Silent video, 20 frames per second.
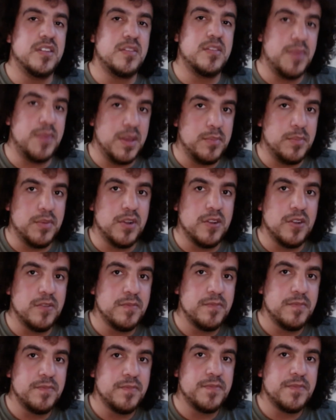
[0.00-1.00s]
people.
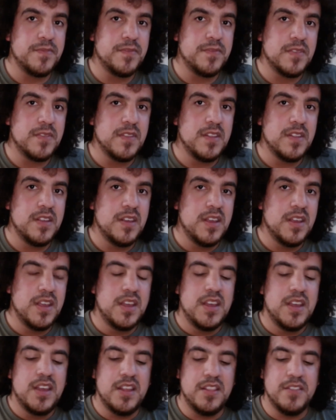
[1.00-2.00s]

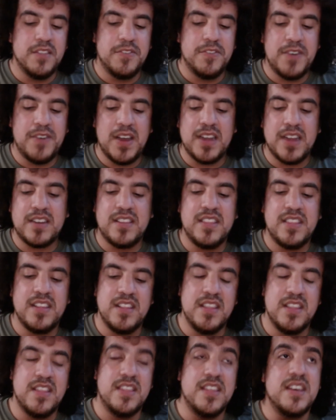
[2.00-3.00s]
And the fact
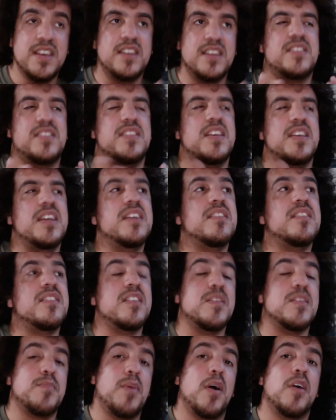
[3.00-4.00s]
that this
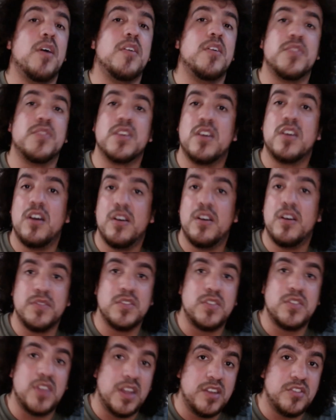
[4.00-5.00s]
isn't part of the
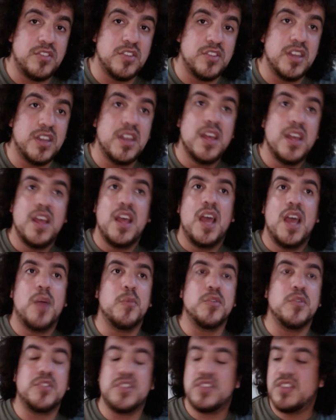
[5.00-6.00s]
conversation, and
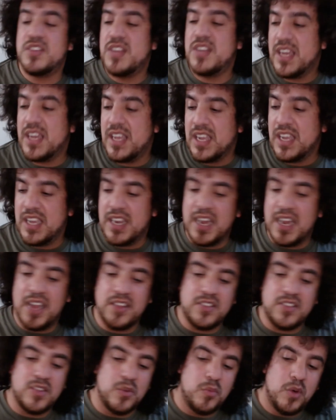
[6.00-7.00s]
we're just taking it
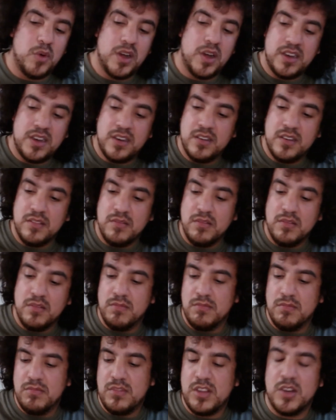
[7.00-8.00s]
as the one,
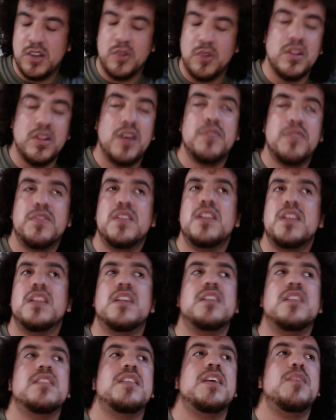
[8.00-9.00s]
you know, lovely
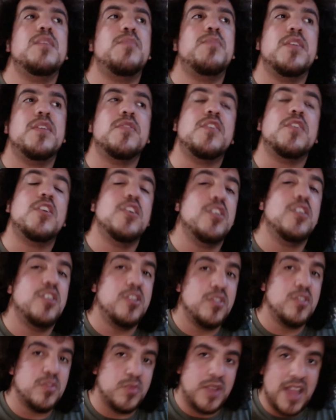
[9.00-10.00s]
little tidbit of good
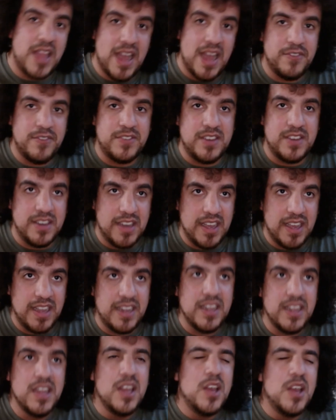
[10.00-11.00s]
news we have
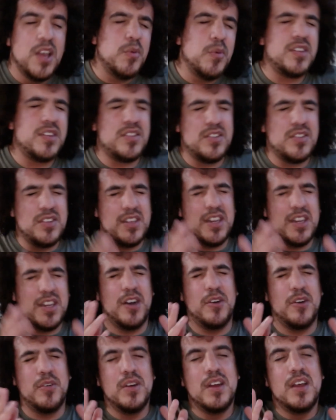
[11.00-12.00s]
today, which, you
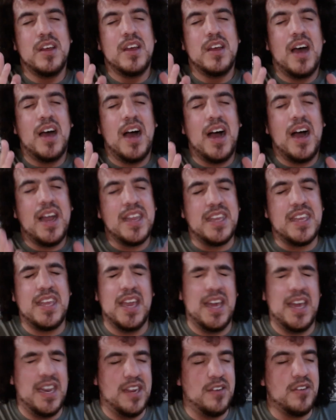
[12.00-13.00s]
know, I
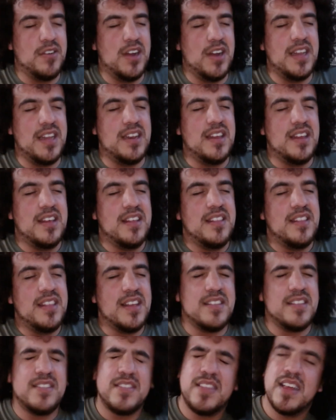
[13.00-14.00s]
get it, right?
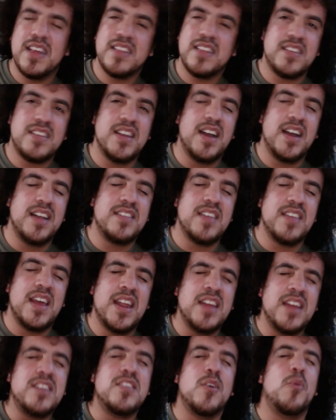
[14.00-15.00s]
That's nice, and
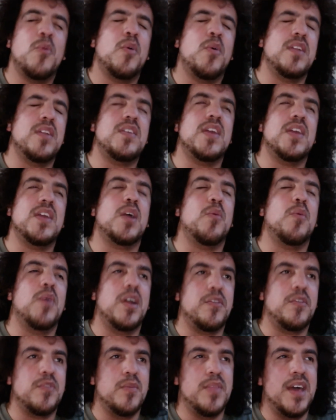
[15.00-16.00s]
I don't want to take away
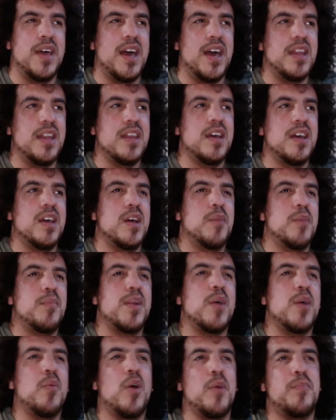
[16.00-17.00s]
from that. But
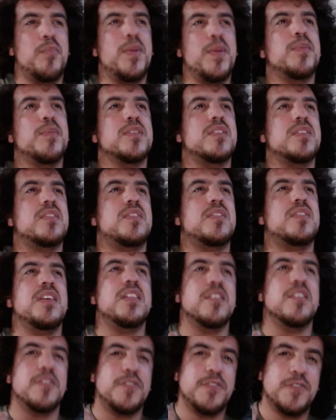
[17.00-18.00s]
I want people to see
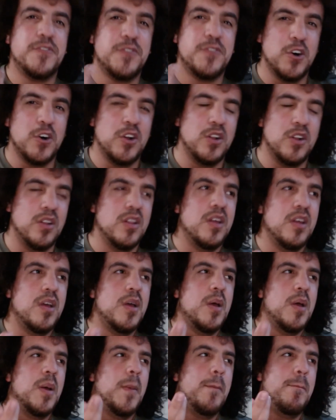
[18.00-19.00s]
the full
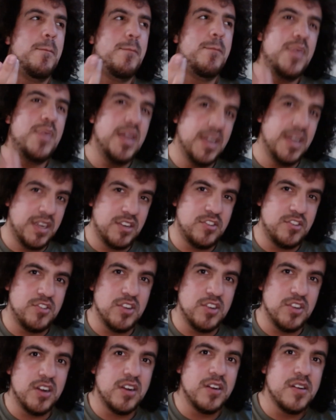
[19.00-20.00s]

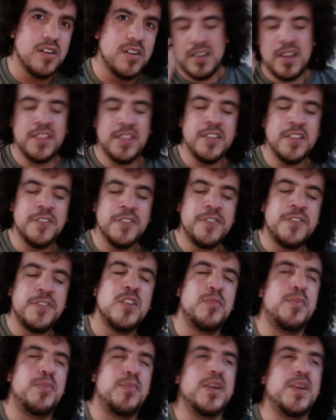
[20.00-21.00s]
picture. And the
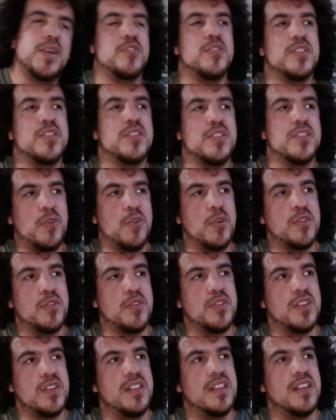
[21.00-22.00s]
full picture is,
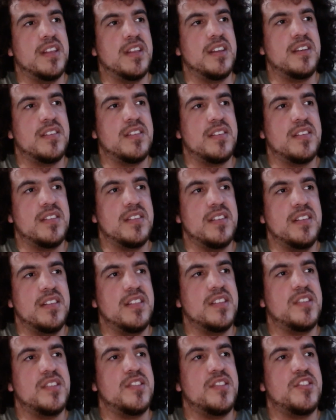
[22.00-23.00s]
unfortunately, that
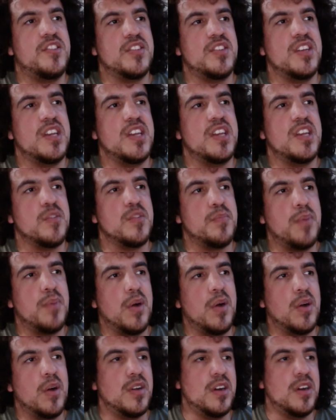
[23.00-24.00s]
this is just another
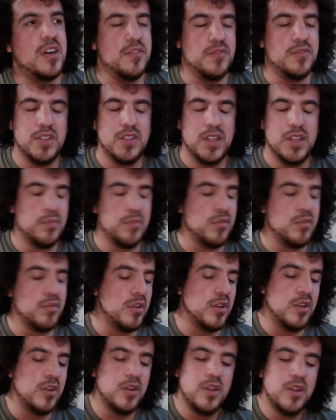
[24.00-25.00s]
part of
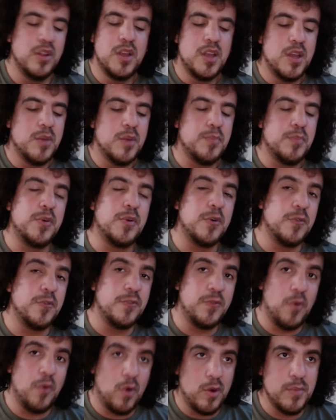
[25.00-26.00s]
Liberal
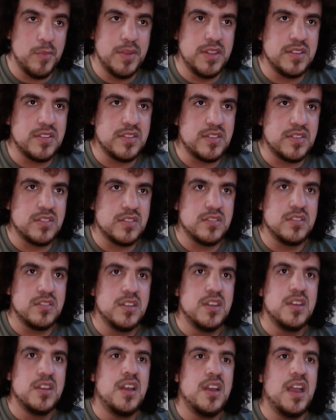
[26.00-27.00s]
performance
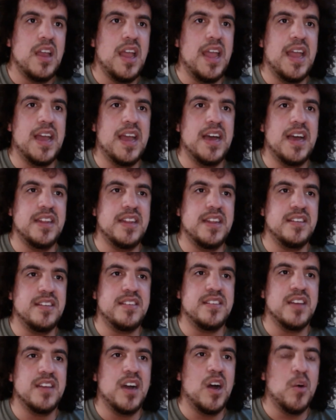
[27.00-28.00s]

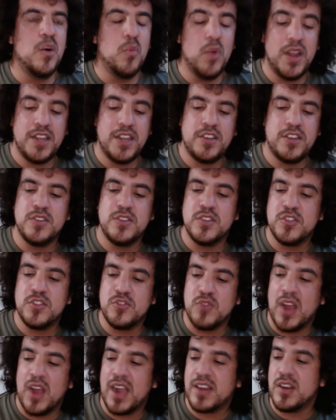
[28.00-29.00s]
and a way to
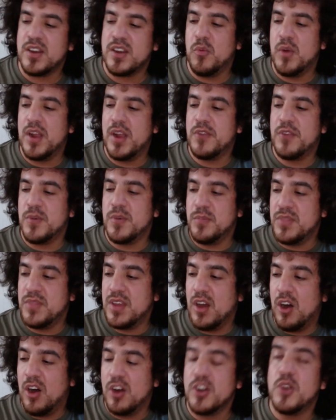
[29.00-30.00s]
distract away from
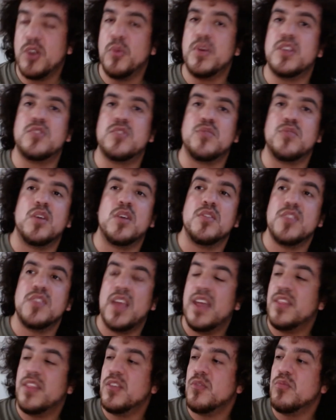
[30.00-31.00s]
the ongoing struggles
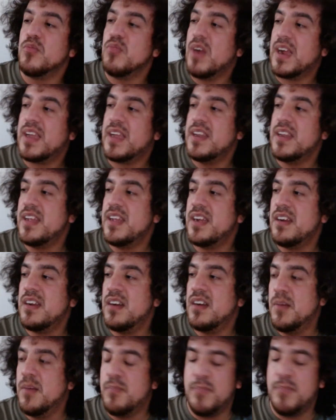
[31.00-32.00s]
and the reckoning
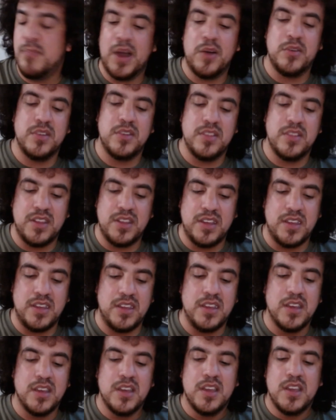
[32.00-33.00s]
about
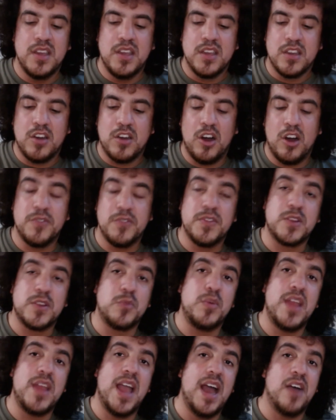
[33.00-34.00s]
the conflict
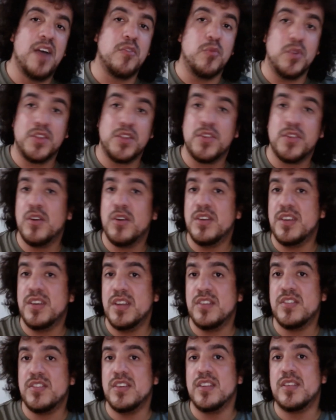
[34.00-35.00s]
we have with our
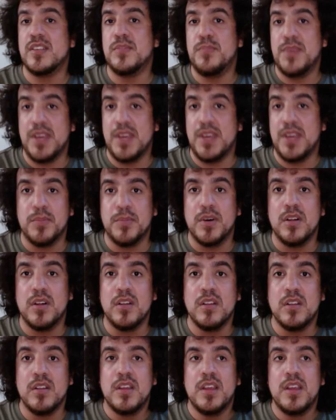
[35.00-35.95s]
Indigenous people.